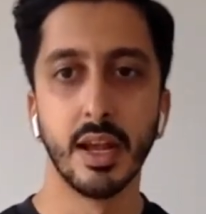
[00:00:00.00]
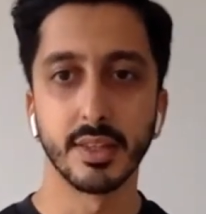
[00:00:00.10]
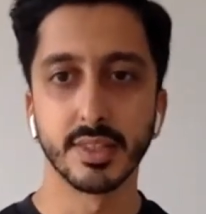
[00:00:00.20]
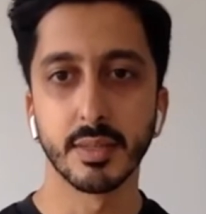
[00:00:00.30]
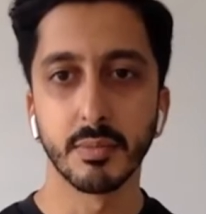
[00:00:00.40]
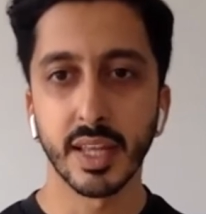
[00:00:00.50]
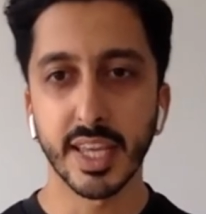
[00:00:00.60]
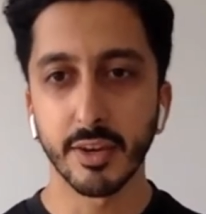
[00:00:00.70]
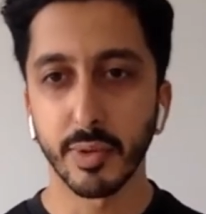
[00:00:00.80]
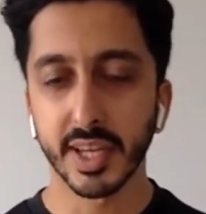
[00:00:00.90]
And
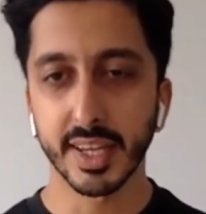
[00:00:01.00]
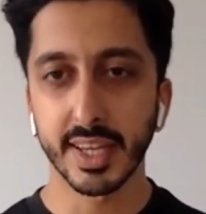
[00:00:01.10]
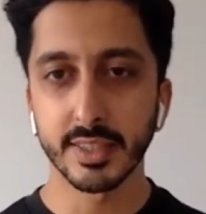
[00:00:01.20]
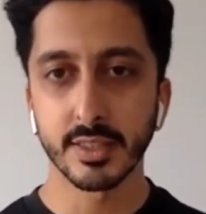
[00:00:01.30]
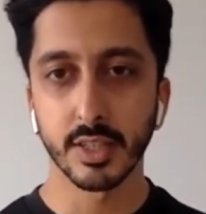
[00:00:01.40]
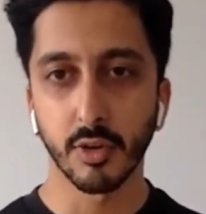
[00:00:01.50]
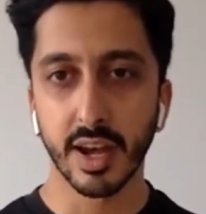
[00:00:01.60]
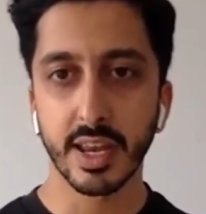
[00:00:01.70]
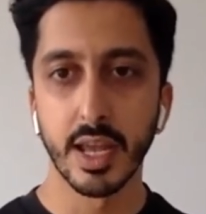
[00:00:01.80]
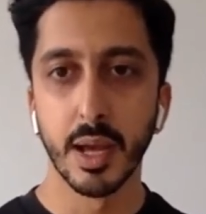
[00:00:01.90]
similarly, if we could
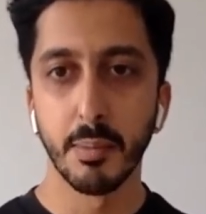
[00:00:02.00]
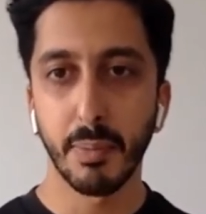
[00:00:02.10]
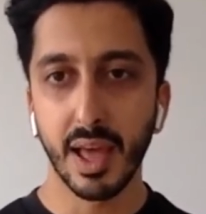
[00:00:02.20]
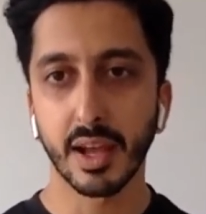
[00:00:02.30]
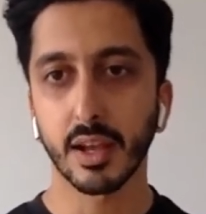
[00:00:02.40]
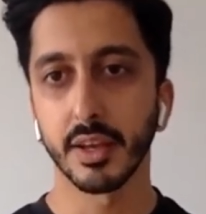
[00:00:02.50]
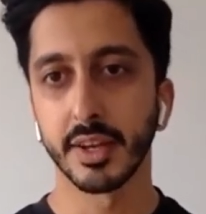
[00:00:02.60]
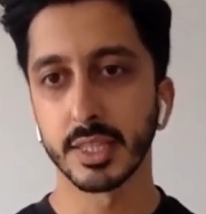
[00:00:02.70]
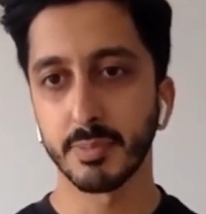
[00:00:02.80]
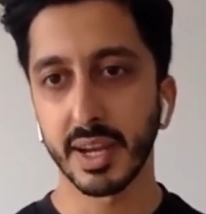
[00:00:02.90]
integrate Black
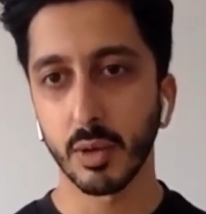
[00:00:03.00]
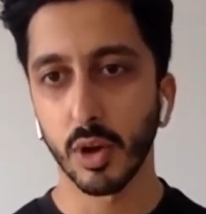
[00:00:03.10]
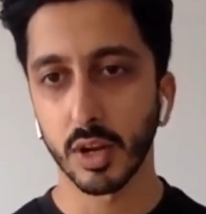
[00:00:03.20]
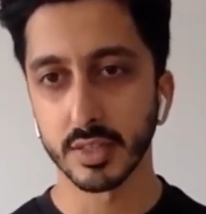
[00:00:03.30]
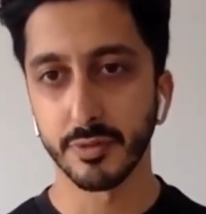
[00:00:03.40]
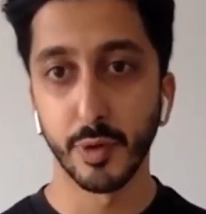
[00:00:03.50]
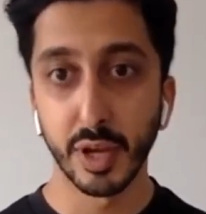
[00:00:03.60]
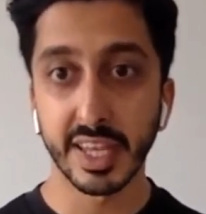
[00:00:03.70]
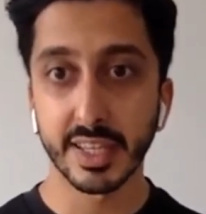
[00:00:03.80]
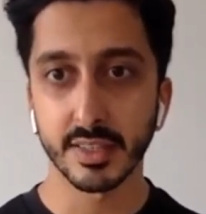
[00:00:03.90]
and Hispanic workers
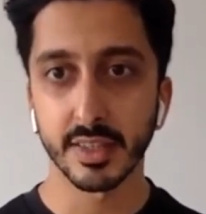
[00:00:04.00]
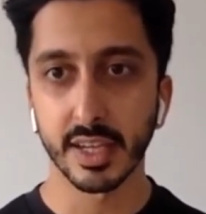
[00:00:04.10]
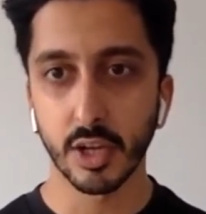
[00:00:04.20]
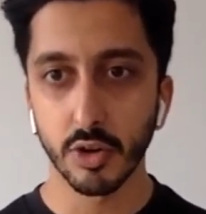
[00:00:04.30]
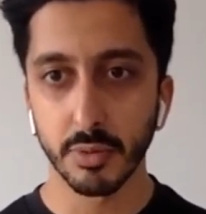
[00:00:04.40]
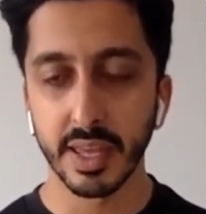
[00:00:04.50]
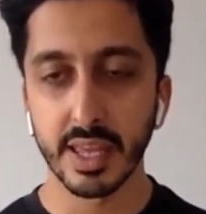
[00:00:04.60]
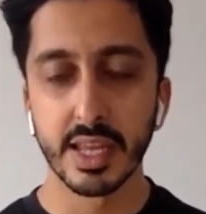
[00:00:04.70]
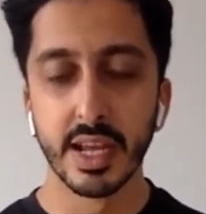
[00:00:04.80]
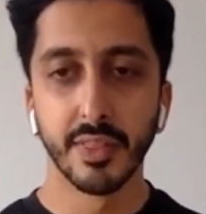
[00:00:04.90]
fully into the
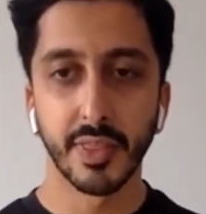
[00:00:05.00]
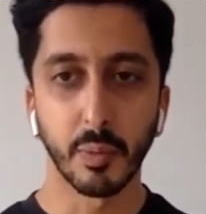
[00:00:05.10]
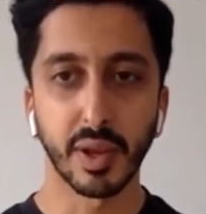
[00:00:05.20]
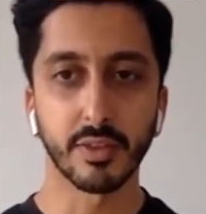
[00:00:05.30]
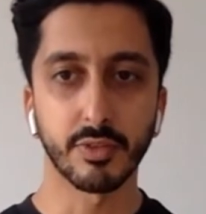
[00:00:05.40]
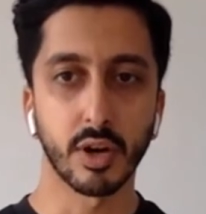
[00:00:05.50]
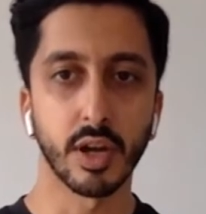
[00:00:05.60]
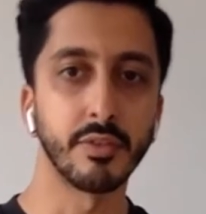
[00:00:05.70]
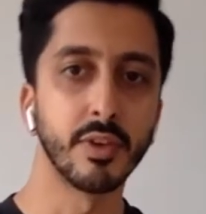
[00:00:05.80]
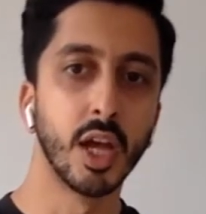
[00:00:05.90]
economy, then we could
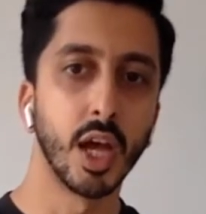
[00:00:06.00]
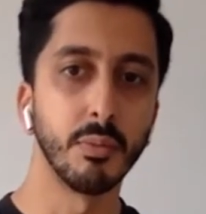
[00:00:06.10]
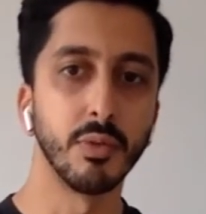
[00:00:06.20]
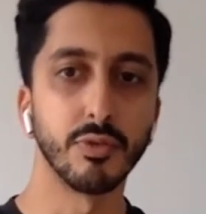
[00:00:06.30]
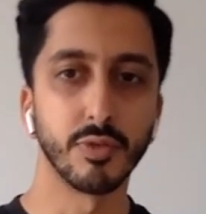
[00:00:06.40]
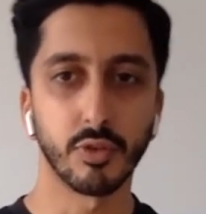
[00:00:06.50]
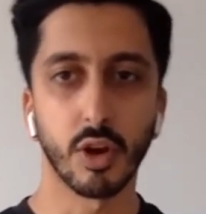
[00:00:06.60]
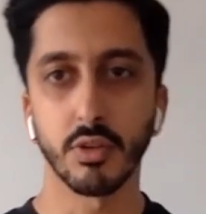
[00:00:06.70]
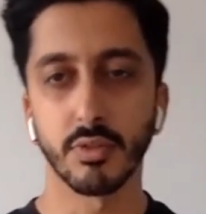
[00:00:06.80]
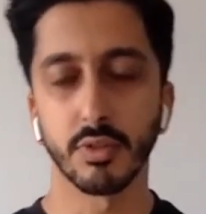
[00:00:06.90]
thrive and move for
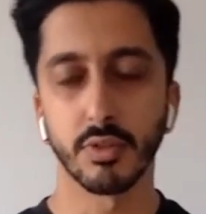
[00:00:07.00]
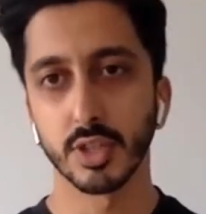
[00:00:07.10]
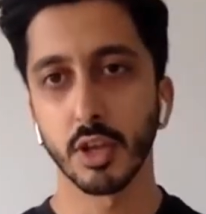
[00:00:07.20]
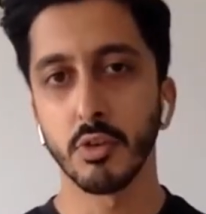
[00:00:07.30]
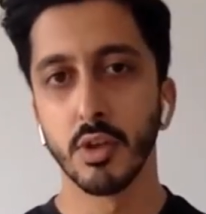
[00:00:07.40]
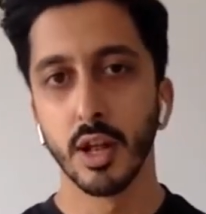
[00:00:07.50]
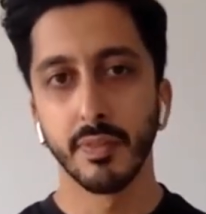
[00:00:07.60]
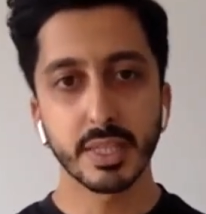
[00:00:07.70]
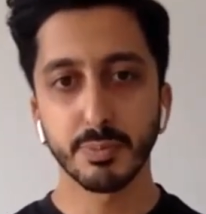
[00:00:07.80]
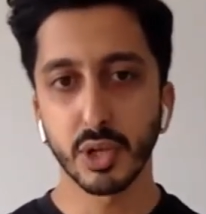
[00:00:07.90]
growth. So
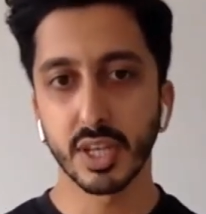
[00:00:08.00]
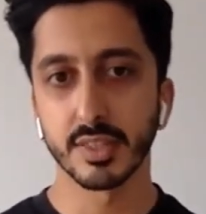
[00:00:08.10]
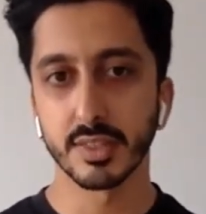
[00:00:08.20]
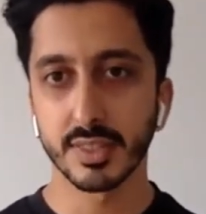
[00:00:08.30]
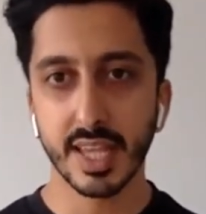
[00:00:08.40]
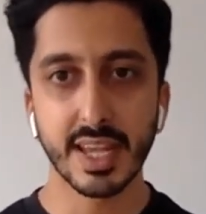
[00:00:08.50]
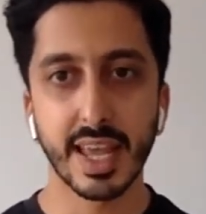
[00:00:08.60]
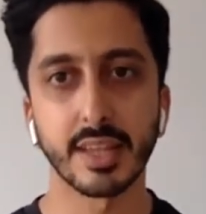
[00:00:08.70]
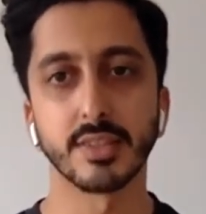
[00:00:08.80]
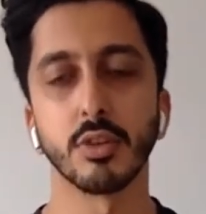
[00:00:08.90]
this book is
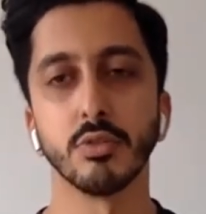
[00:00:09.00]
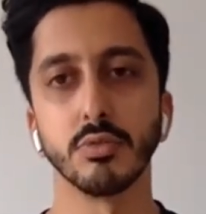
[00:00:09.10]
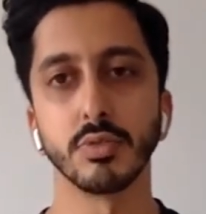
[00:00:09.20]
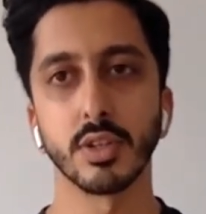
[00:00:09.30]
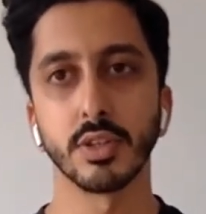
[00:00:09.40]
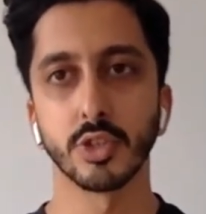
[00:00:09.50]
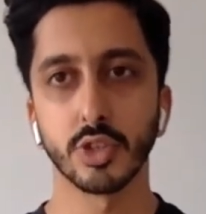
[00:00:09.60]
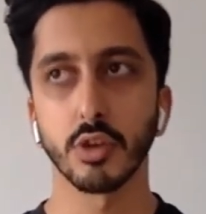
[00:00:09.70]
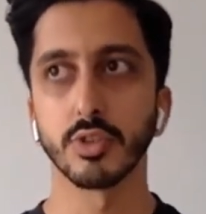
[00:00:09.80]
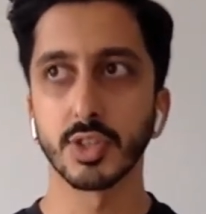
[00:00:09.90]
decades old and
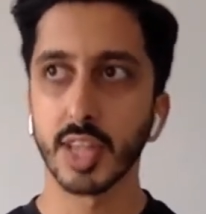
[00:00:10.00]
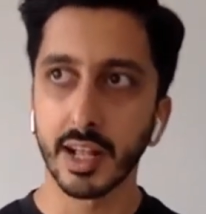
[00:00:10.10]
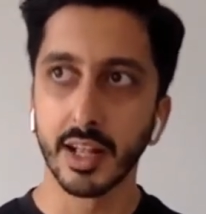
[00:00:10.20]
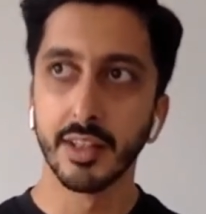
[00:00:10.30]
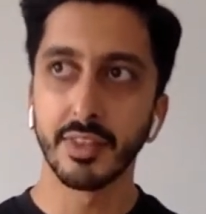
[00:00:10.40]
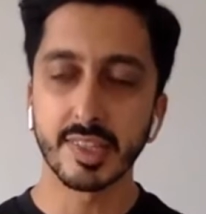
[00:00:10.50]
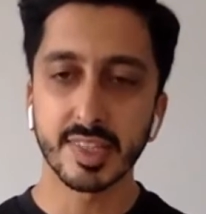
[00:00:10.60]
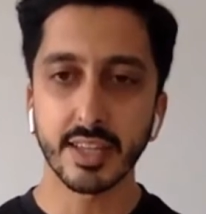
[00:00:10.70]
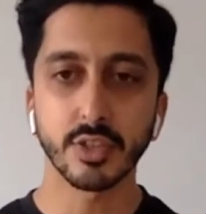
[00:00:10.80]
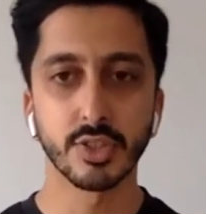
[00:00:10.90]
shows that
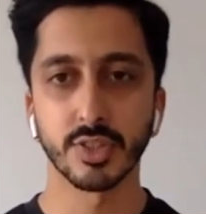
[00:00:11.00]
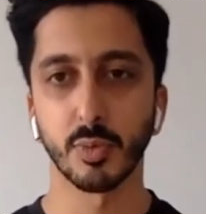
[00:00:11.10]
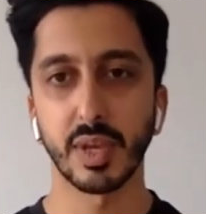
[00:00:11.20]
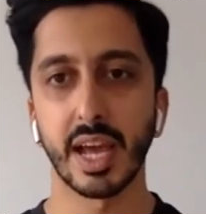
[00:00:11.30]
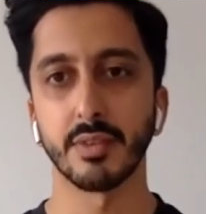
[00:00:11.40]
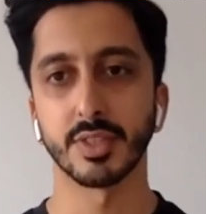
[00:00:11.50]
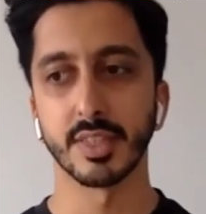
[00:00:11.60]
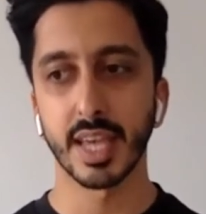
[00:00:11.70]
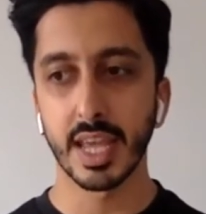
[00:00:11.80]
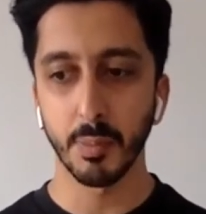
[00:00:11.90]
these tensions that we have
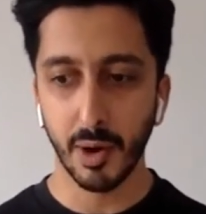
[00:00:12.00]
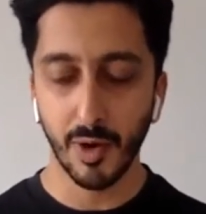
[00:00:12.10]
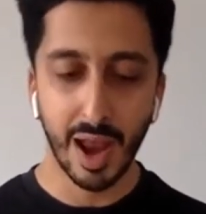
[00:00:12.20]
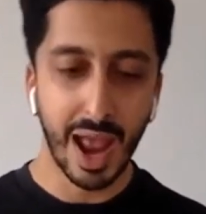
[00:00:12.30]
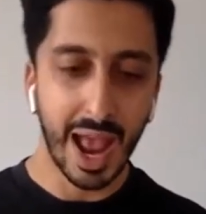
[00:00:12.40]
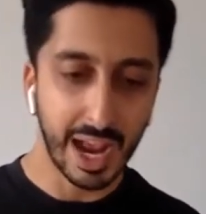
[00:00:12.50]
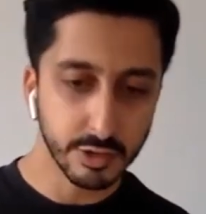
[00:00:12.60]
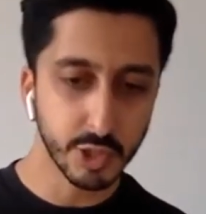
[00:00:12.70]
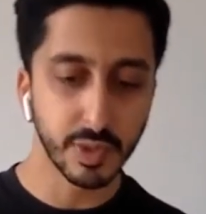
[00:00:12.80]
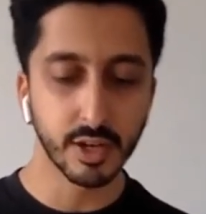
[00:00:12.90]
today about
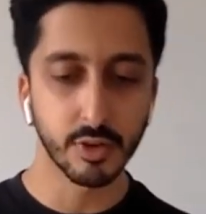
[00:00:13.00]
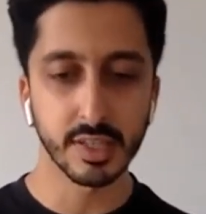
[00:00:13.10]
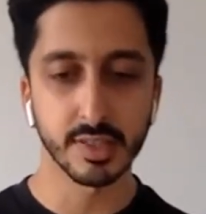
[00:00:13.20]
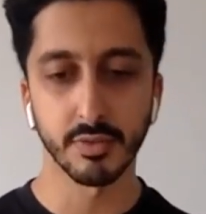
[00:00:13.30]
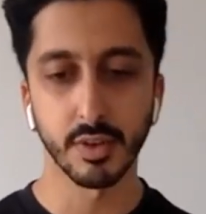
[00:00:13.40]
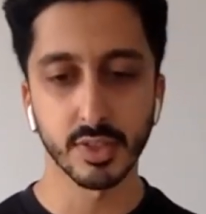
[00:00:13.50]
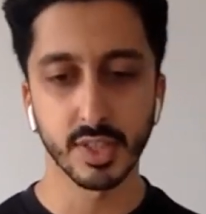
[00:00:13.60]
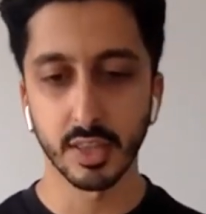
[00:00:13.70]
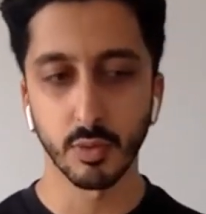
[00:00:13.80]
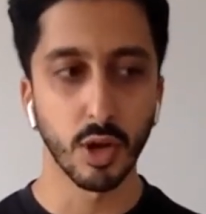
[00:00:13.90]
how do you increase
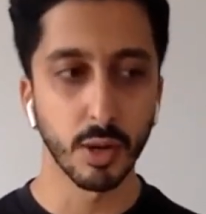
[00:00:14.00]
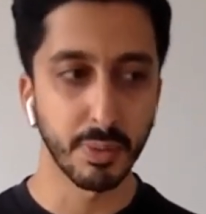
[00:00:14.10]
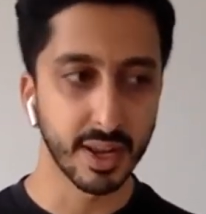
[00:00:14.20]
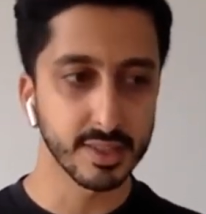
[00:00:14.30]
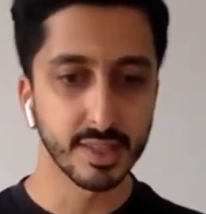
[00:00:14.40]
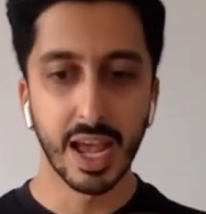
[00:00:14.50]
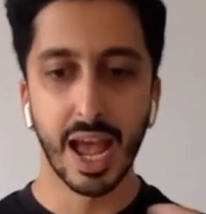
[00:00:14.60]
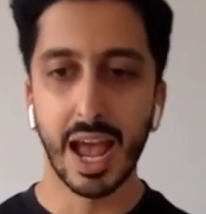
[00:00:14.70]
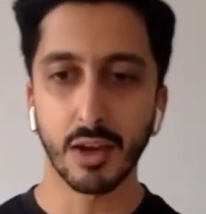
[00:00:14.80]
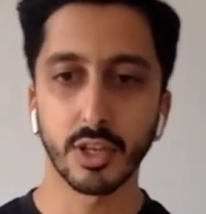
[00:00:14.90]
diversity in the workplace,
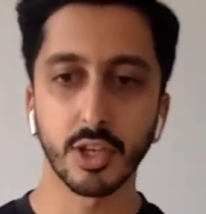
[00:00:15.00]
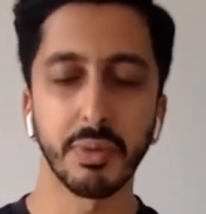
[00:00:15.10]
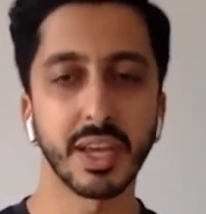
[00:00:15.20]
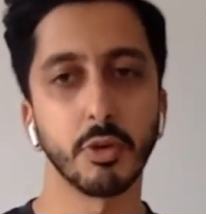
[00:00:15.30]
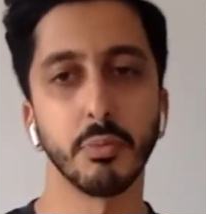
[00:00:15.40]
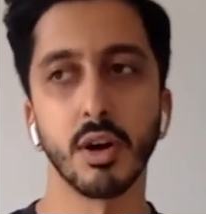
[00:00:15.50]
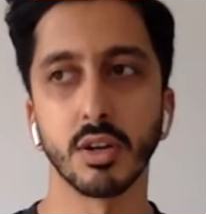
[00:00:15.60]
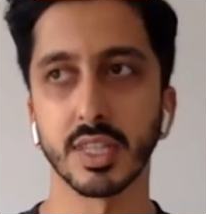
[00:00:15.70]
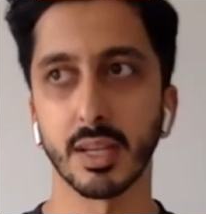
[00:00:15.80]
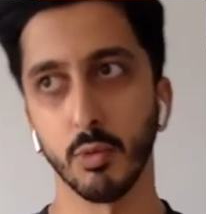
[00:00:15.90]
how can you make your
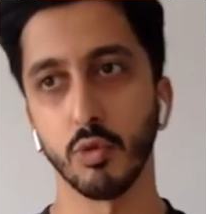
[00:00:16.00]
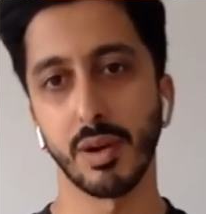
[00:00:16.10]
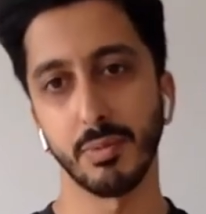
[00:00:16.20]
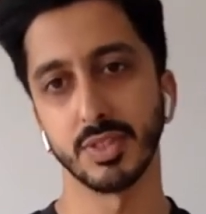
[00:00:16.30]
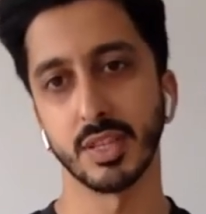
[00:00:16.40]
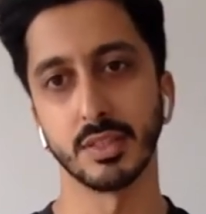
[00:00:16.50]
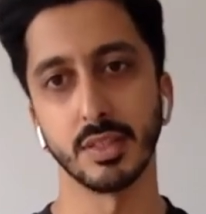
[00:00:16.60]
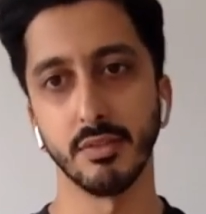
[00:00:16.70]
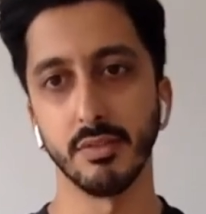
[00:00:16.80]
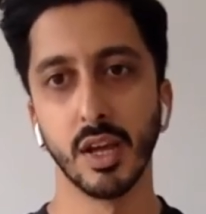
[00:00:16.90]
marketing more
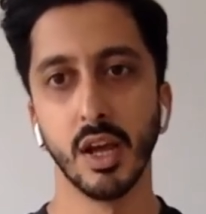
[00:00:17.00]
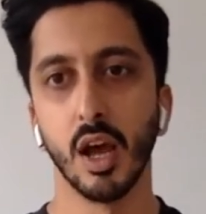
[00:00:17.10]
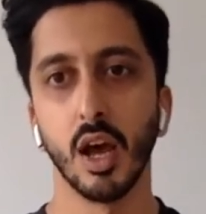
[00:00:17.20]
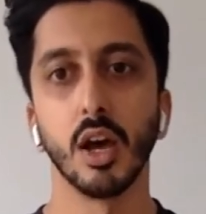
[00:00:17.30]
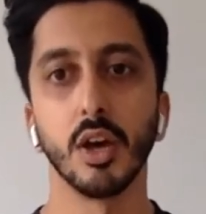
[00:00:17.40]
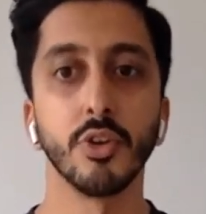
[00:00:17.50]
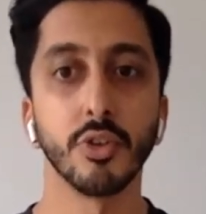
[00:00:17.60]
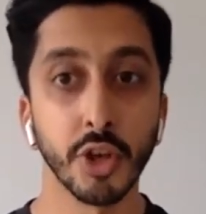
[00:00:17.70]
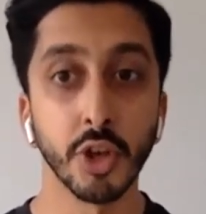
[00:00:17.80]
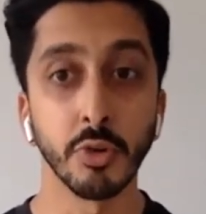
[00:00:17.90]
representative, are
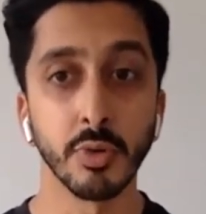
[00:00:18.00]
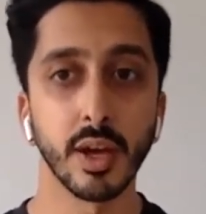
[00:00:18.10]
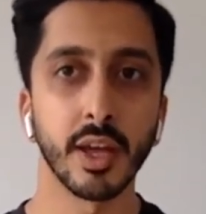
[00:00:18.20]
not new.